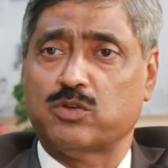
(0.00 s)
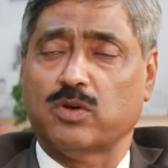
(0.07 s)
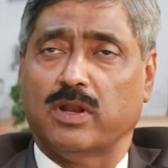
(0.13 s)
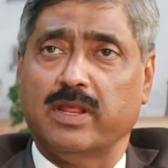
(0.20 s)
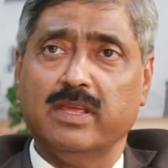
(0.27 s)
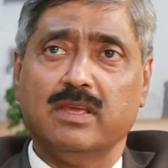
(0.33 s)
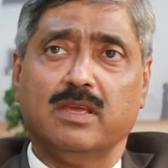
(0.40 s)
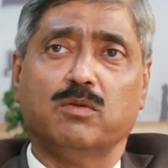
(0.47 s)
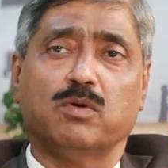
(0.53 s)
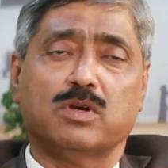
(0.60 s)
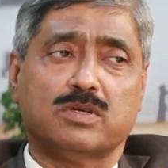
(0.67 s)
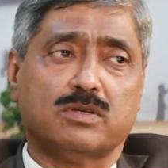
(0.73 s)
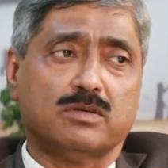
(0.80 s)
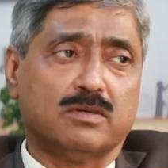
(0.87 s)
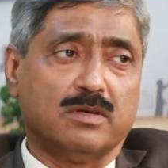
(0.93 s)
Actually, he
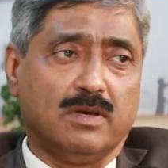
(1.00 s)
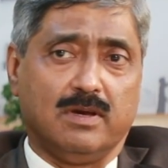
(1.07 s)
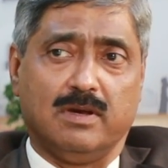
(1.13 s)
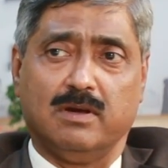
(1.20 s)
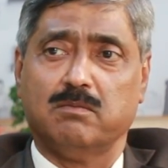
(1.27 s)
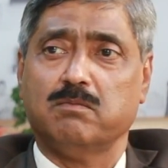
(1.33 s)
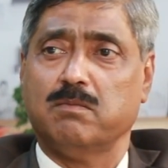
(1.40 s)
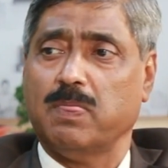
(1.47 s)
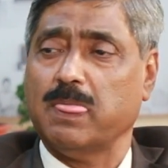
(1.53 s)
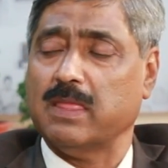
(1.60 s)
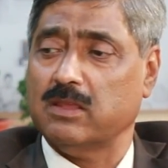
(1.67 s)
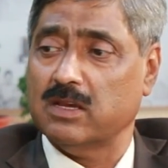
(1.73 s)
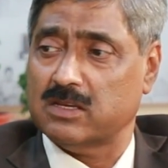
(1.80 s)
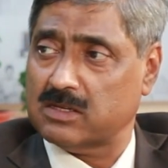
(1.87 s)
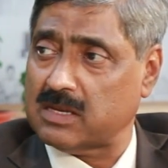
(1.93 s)
was
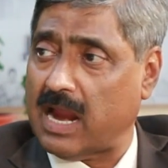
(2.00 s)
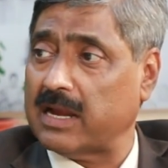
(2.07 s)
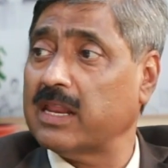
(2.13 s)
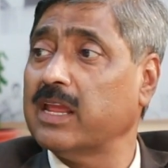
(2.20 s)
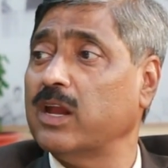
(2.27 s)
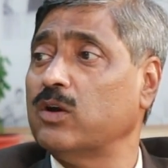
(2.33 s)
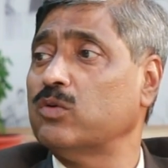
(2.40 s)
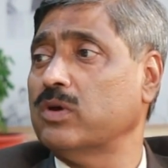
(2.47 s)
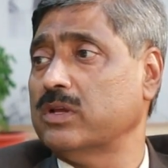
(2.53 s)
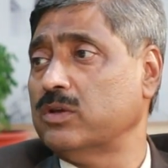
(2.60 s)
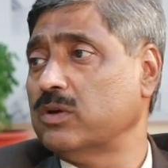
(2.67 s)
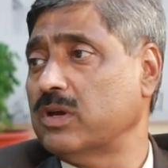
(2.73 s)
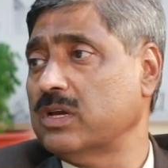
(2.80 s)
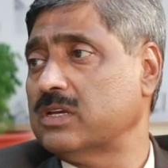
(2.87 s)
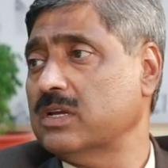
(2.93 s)
just starting into
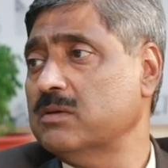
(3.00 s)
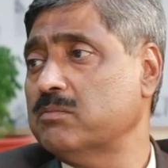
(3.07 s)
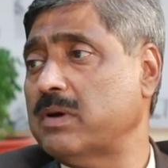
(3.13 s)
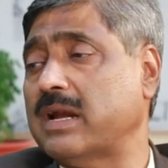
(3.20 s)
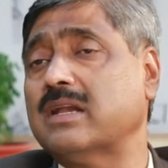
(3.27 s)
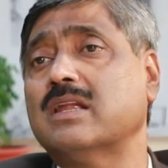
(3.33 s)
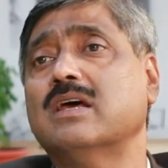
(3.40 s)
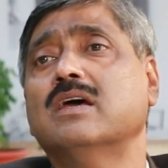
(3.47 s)
education,